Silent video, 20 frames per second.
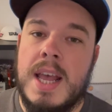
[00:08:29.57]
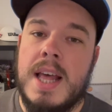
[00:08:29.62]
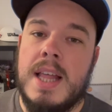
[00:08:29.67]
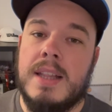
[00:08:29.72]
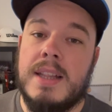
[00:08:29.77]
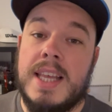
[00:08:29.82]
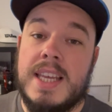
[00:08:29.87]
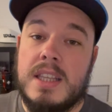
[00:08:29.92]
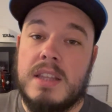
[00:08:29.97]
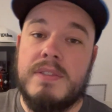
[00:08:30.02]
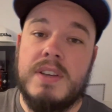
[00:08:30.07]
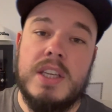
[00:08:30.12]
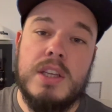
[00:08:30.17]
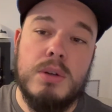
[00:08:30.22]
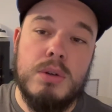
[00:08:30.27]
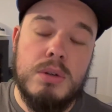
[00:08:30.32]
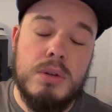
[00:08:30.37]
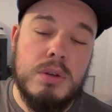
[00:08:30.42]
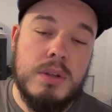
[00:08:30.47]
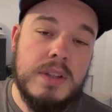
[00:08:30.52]
Like the
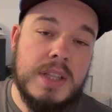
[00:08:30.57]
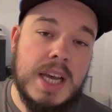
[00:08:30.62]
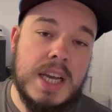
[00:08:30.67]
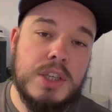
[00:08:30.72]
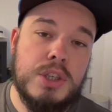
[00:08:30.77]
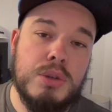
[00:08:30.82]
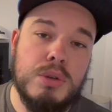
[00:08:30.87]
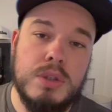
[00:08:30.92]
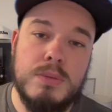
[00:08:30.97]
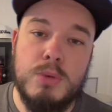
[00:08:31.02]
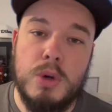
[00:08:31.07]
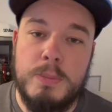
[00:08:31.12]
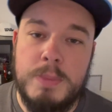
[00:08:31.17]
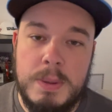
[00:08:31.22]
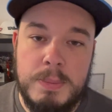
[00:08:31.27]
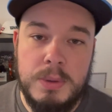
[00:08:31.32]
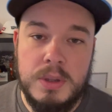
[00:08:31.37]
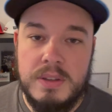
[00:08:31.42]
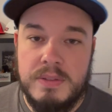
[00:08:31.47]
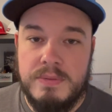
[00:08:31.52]
video, that shows more
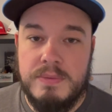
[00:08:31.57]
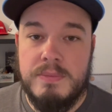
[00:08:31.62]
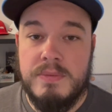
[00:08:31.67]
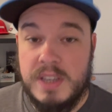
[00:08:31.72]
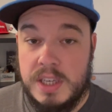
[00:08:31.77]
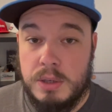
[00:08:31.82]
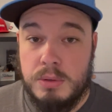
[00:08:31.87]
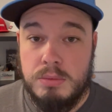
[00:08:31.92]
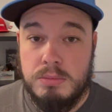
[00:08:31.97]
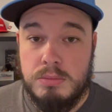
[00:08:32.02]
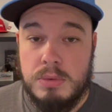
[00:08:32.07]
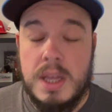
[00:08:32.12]
people the video.